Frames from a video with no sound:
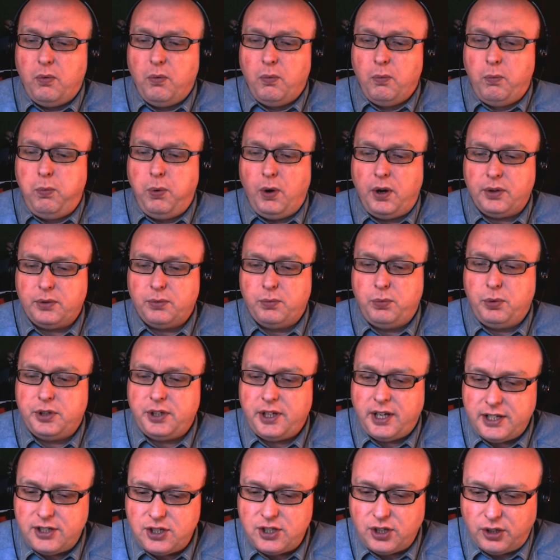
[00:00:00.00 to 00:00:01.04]
What would
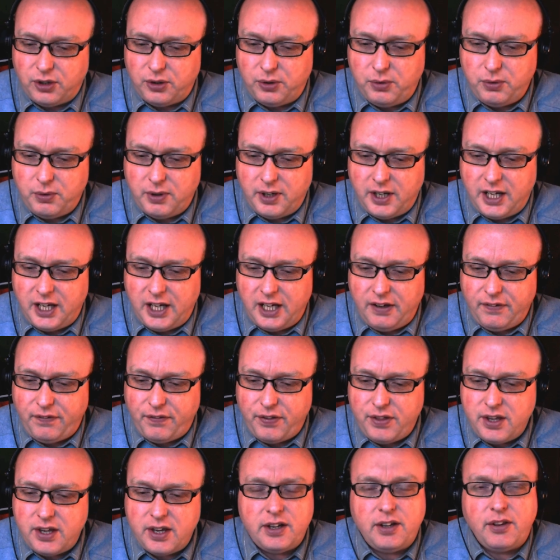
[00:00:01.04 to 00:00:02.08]
I do
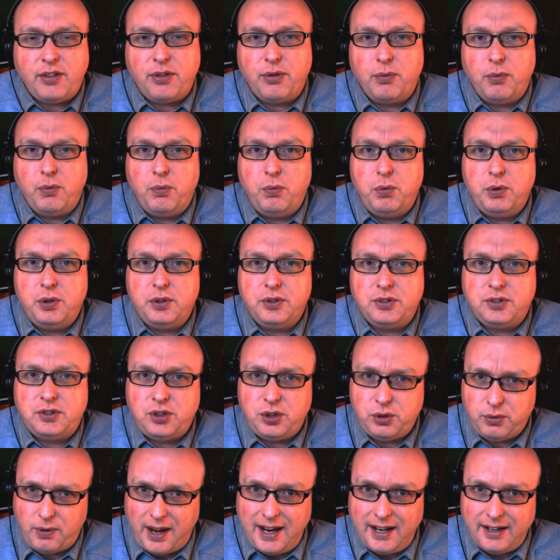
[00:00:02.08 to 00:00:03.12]
if the Earth was
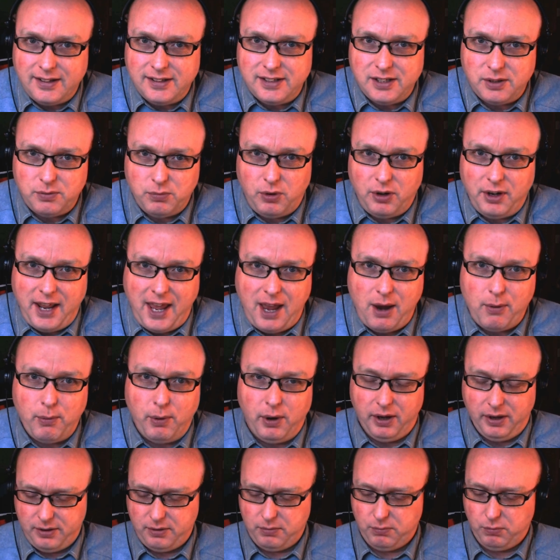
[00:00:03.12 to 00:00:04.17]
to end in 1
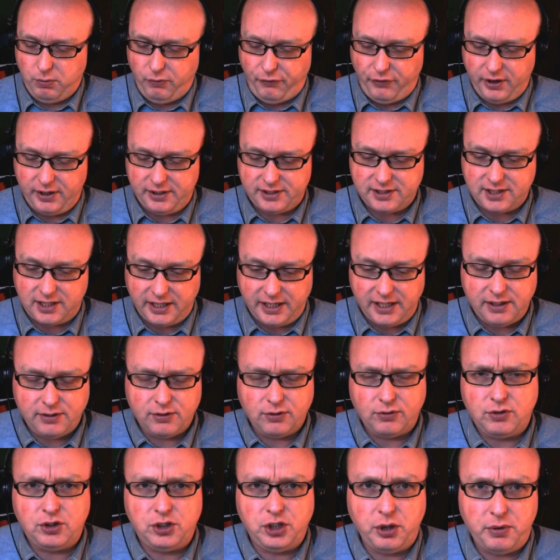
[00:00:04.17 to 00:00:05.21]
hour? Well, firstly,
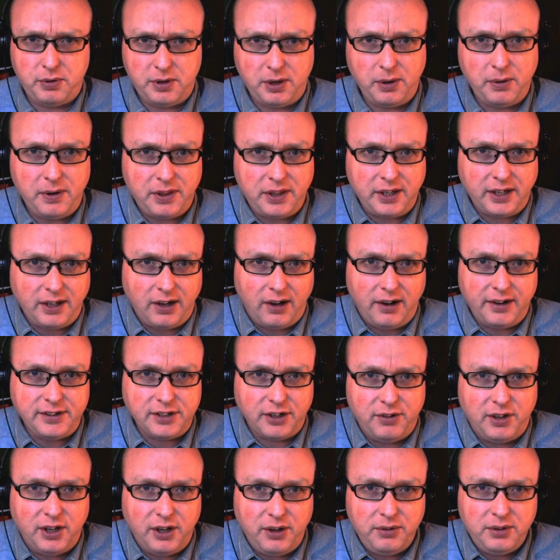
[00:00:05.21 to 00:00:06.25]
do you know anything I
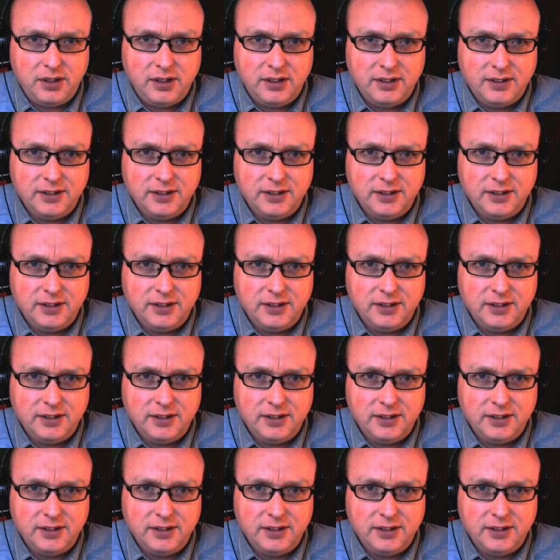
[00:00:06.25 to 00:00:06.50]
don't know?